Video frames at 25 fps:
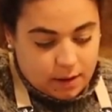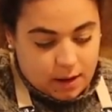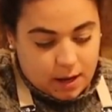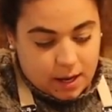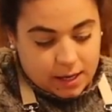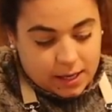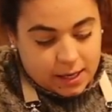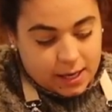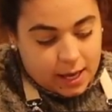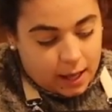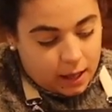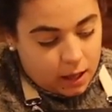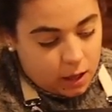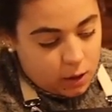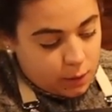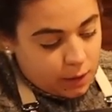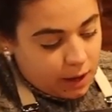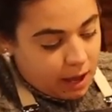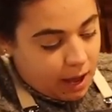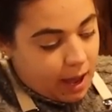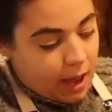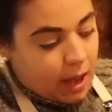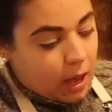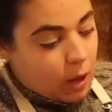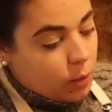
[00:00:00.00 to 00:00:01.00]
A yellow
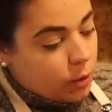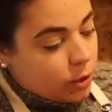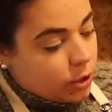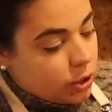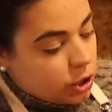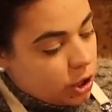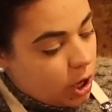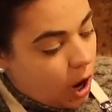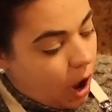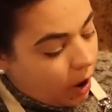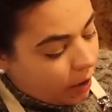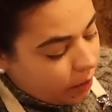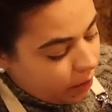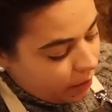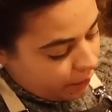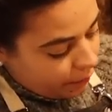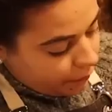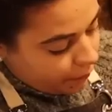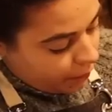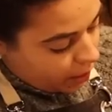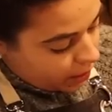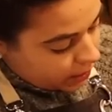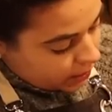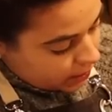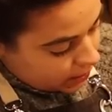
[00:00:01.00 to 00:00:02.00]
cake with chocolate
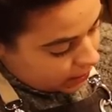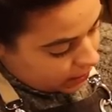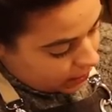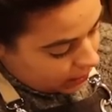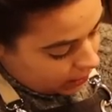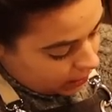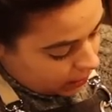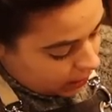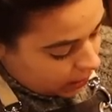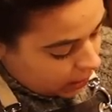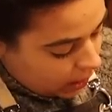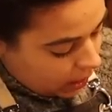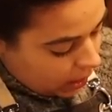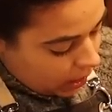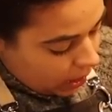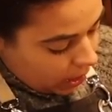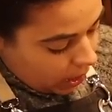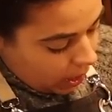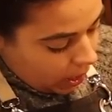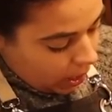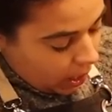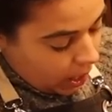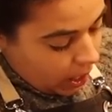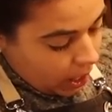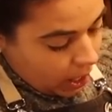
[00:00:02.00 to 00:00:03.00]
frosting.
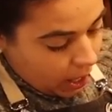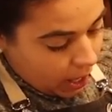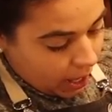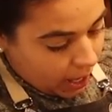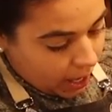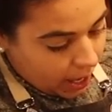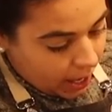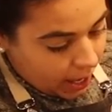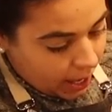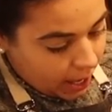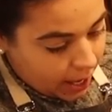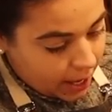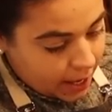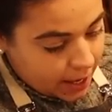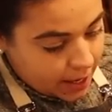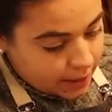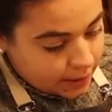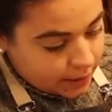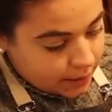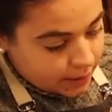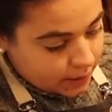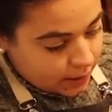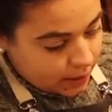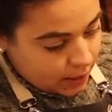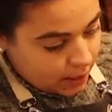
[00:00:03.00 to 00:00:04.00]

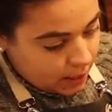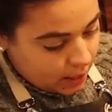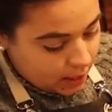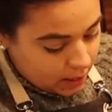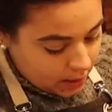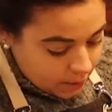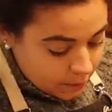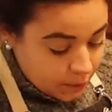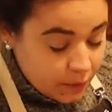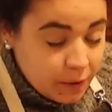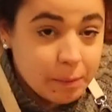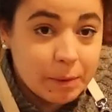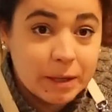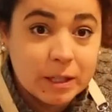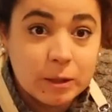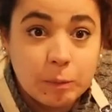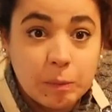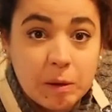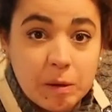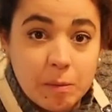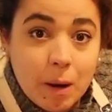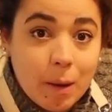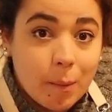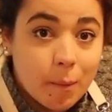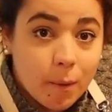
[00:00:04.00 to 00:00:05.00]
And it must
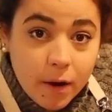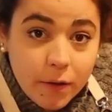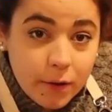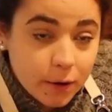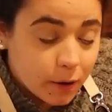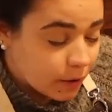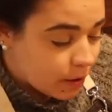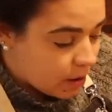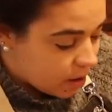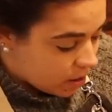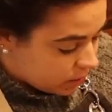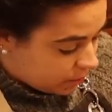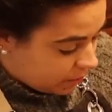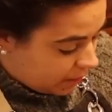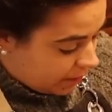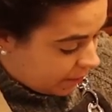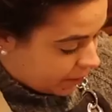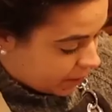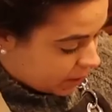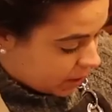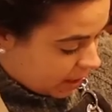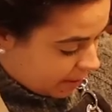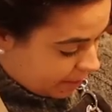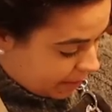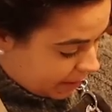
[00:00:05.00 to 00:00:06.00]
be my brother-in-law's
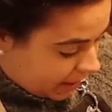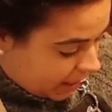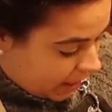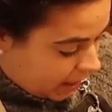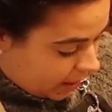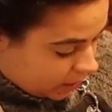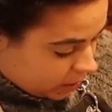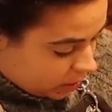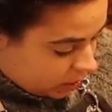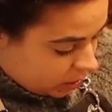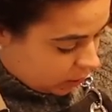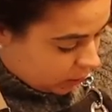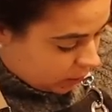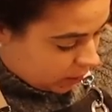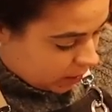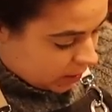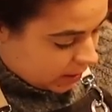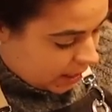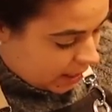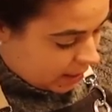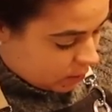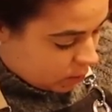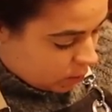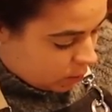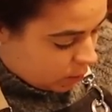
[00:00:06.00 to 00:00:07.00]
favorite type of cake too because
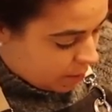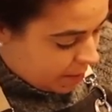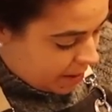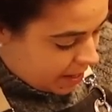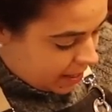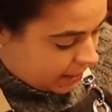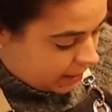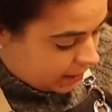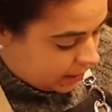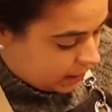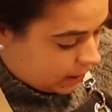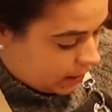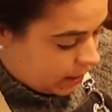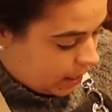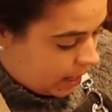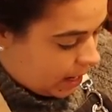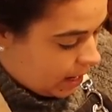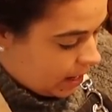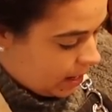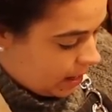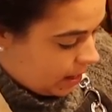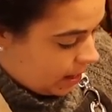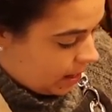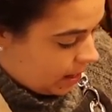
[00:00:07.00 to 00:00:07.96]
that's what we're making today.